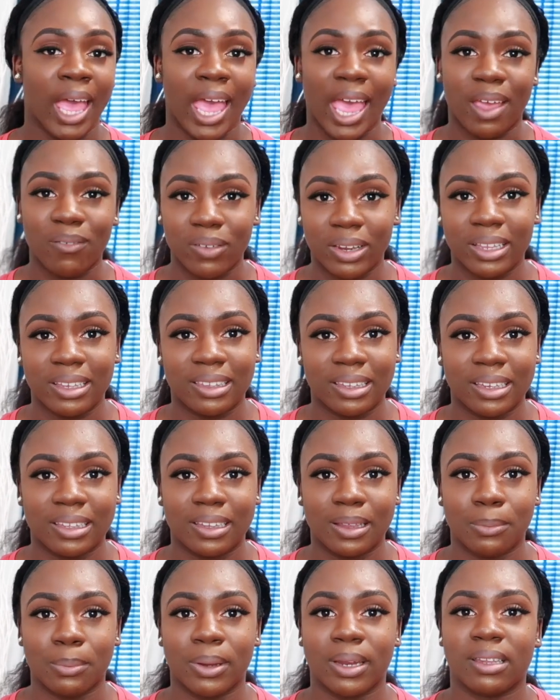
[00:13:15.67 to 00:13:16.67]
heavily
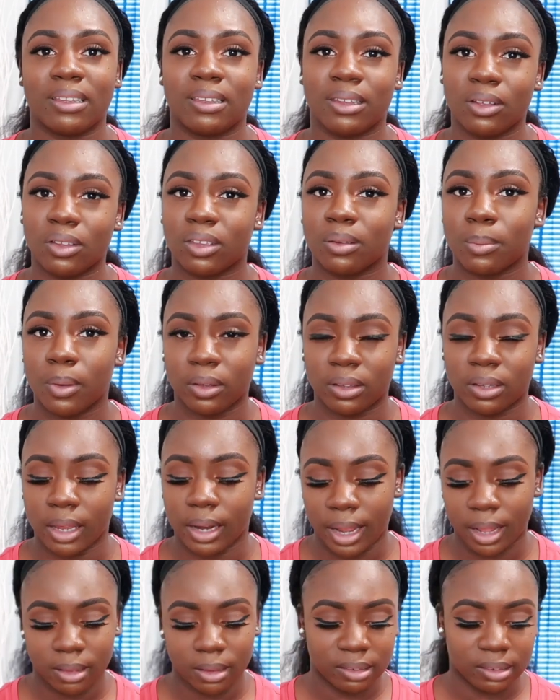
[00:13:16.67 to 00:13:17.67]
scented but it still smells
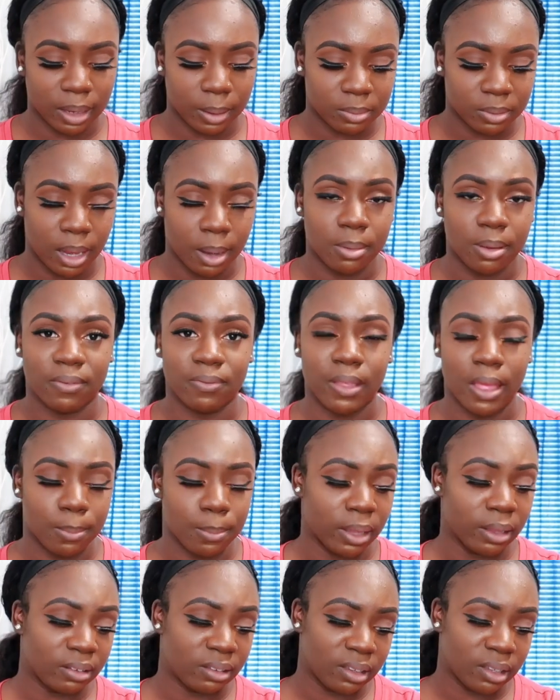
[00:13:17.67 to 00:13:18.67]
good at the same time if that
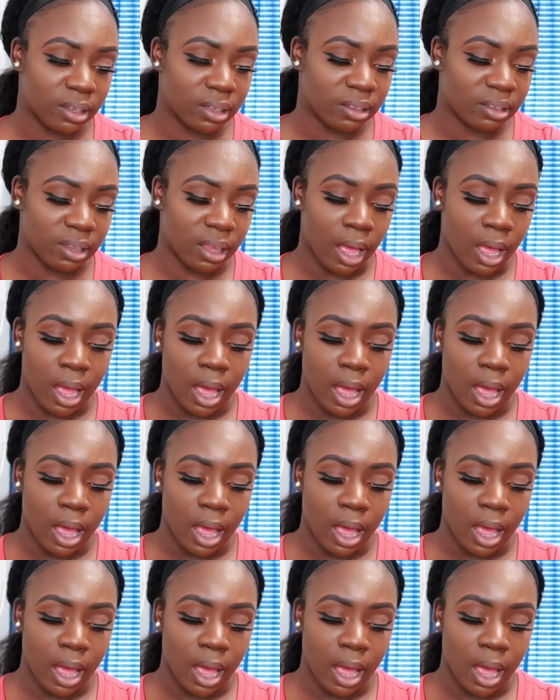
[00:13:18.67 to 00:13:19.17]
makes sense